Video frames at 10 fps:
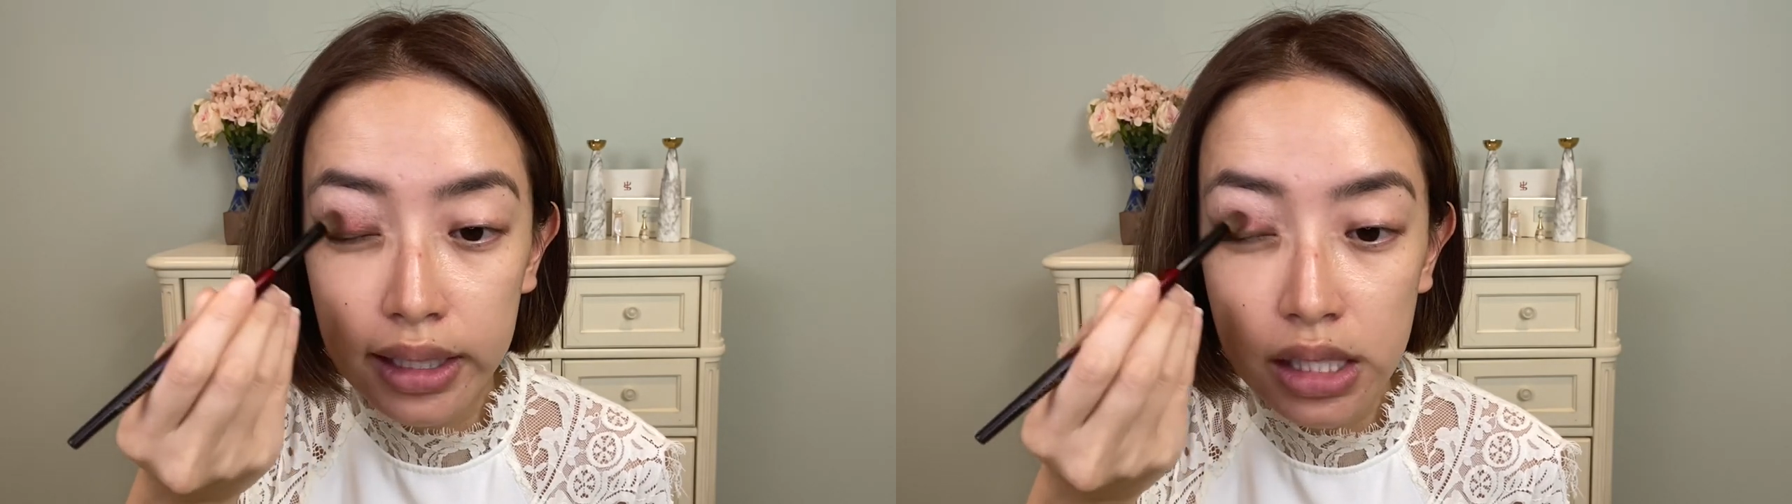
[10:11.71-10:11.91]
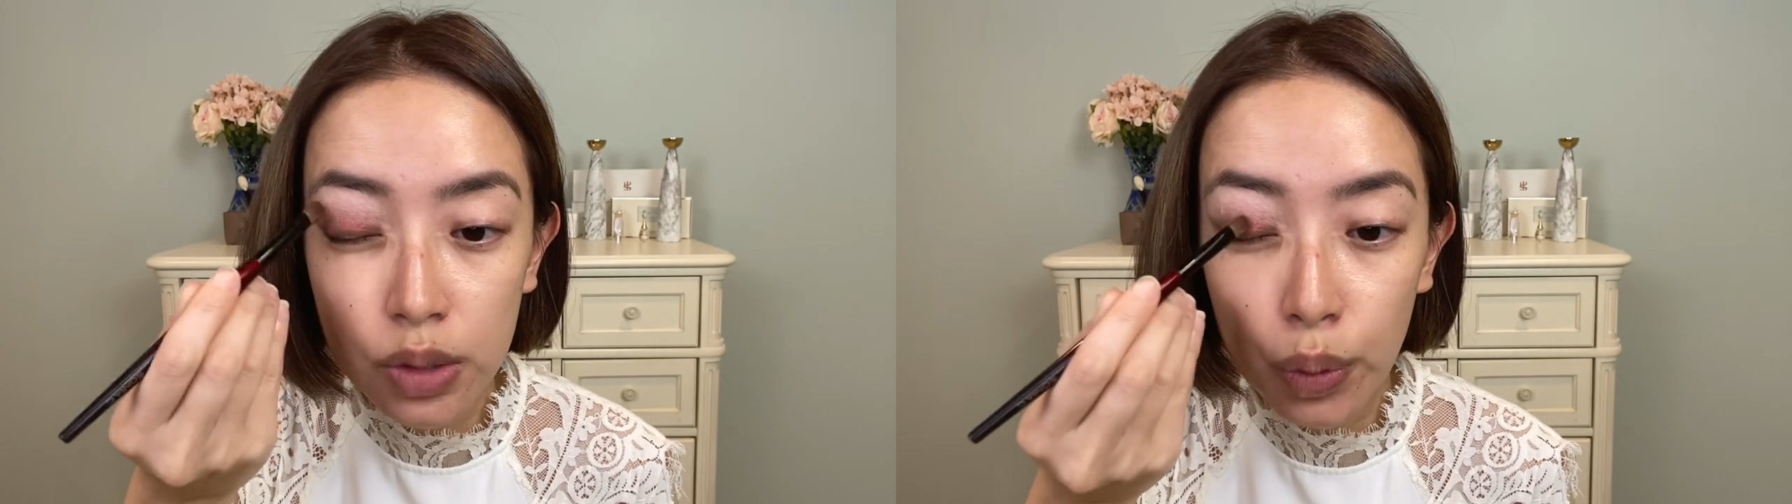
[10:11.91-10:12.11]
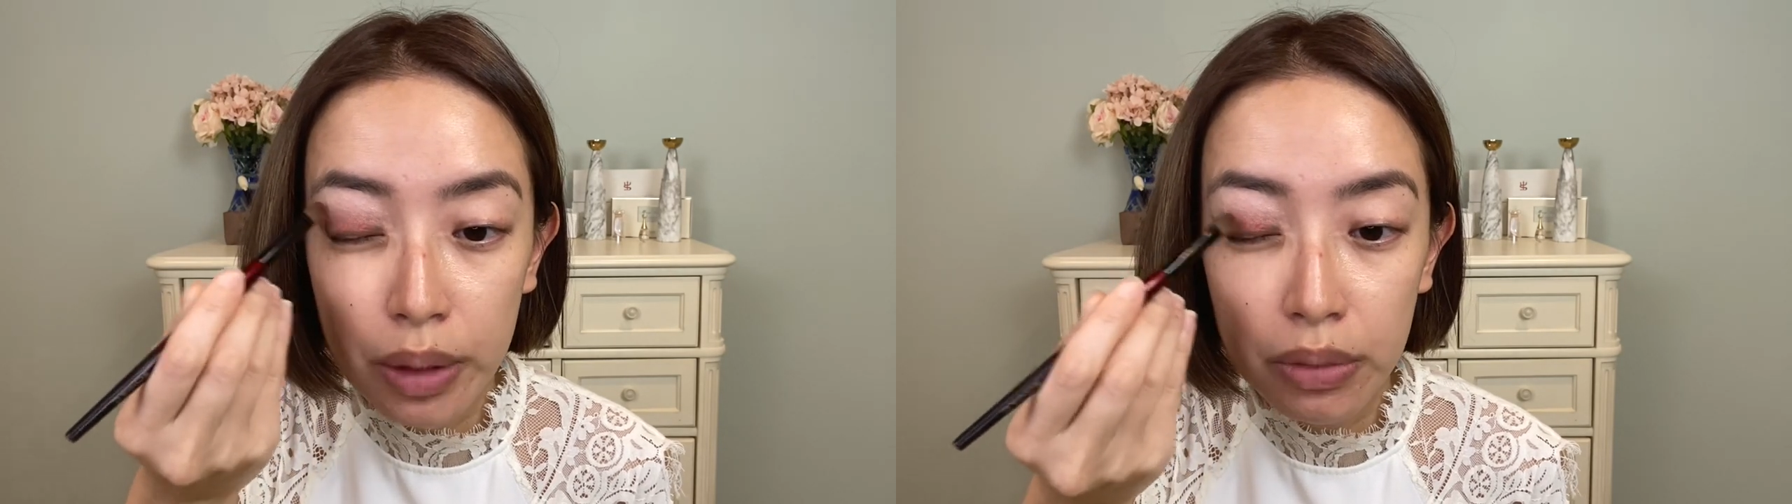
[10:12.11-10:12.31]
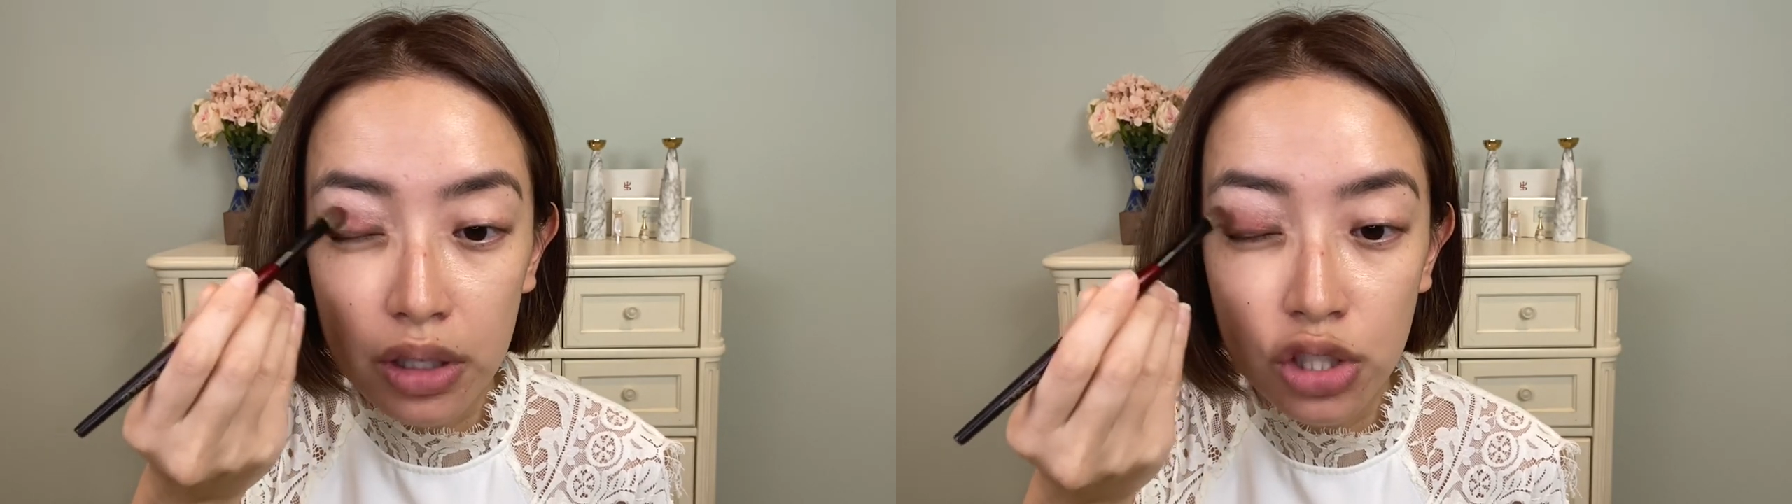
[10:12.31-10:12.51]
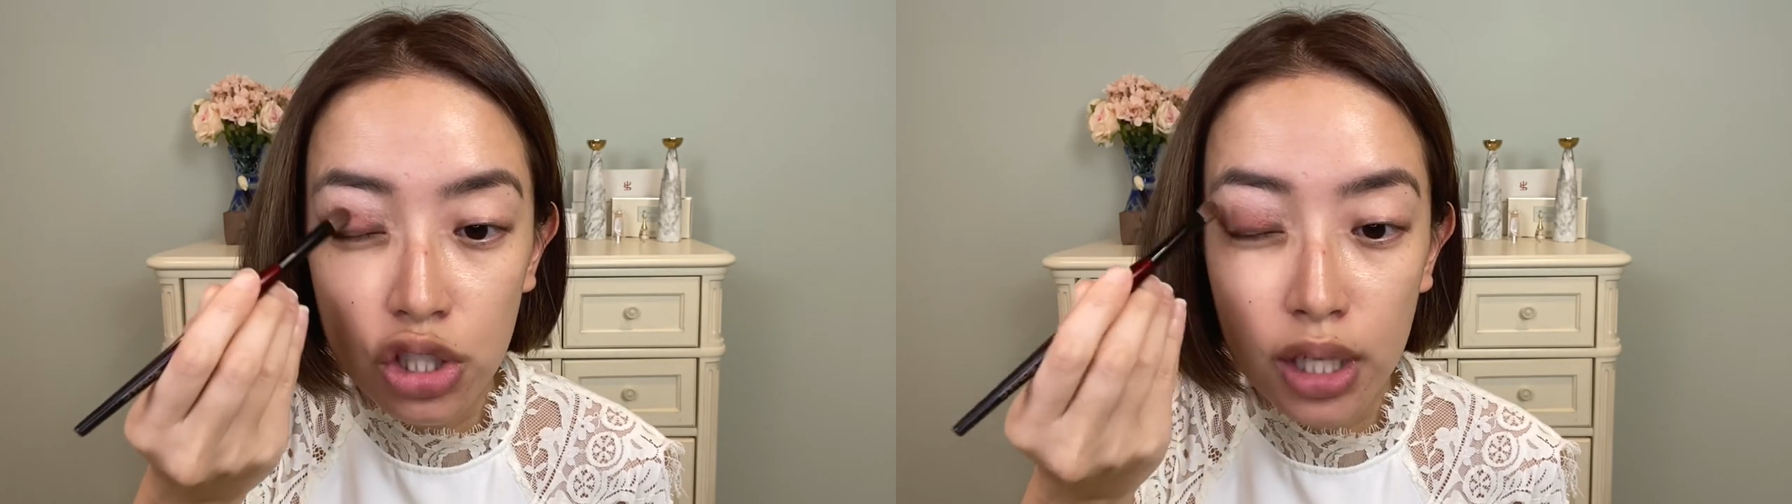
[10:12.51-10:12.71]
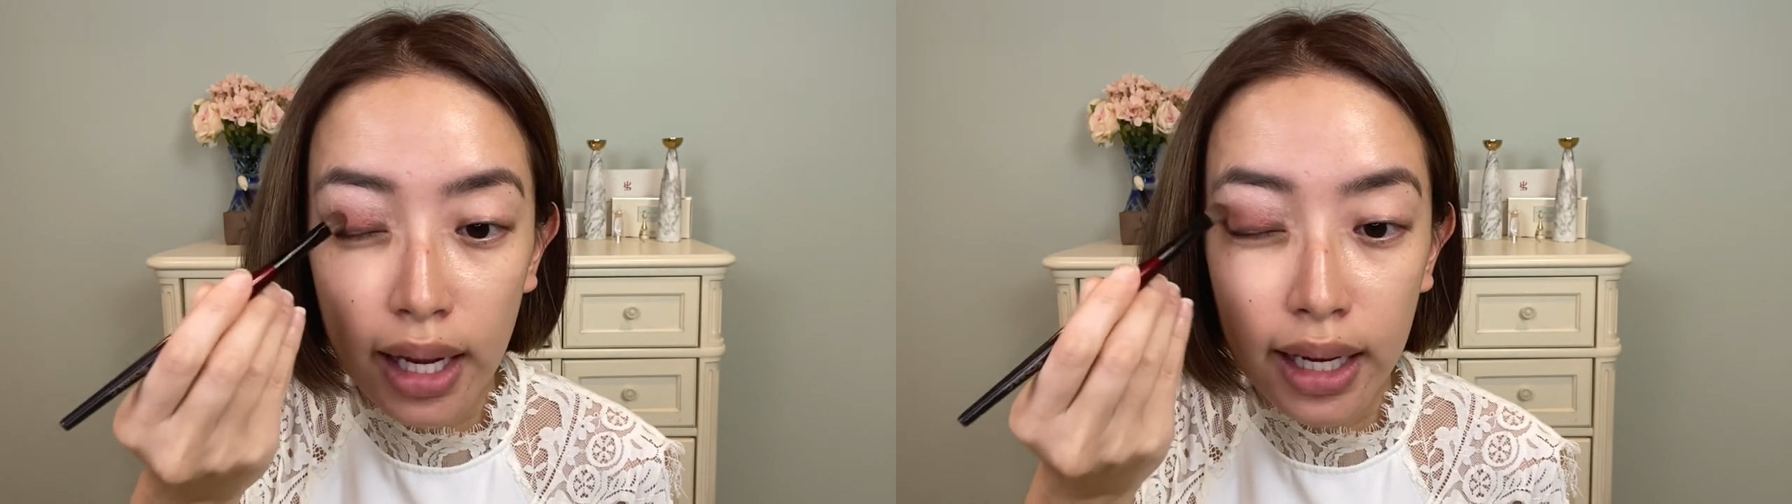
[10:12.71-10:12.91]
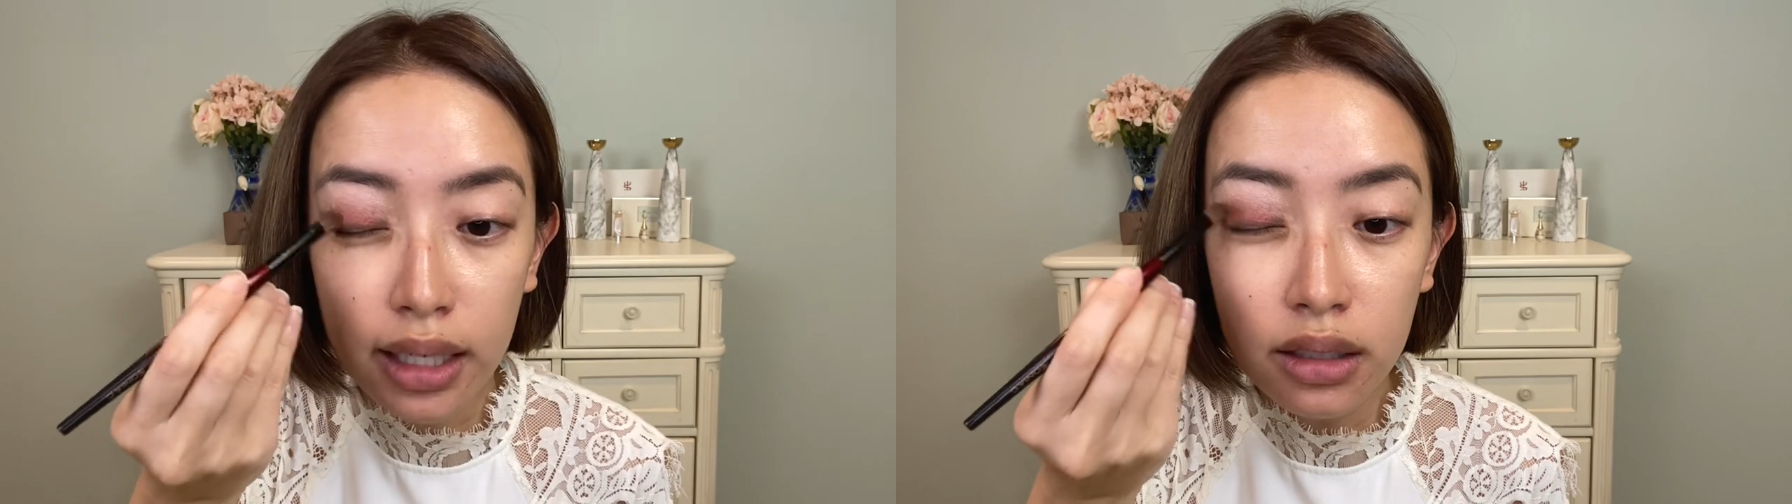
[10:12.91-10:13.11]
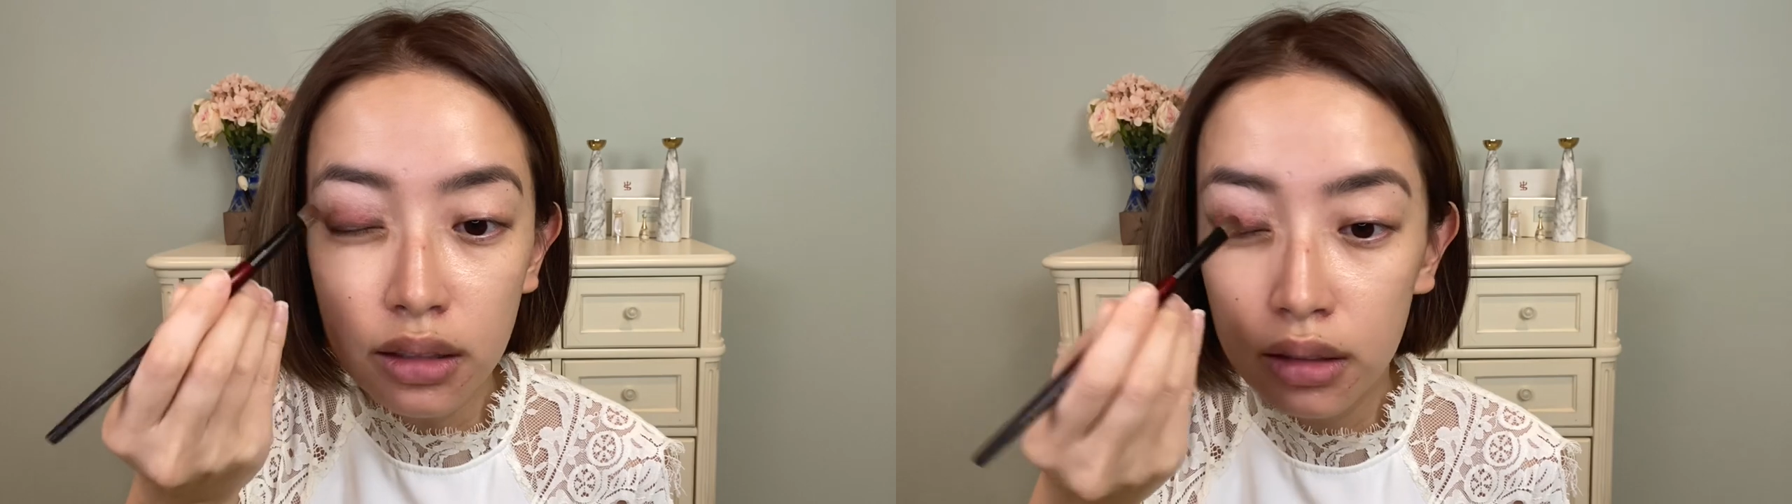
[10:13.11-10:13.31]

sweep the shade